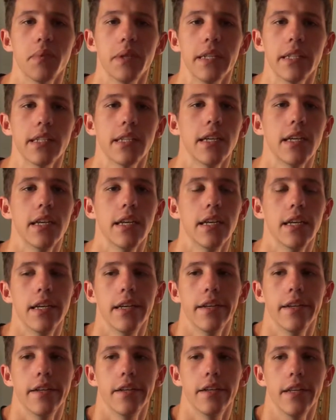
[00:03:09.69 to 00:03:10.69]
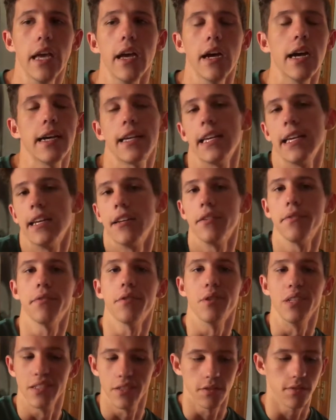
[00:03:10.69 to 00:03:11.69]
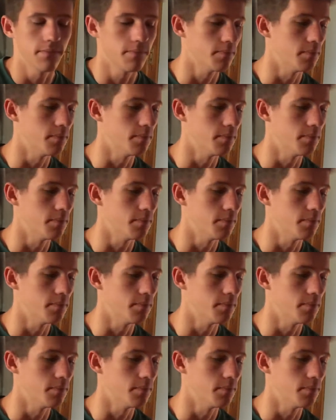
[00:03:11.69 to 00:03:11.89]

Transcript: but yeah, I can if I want to.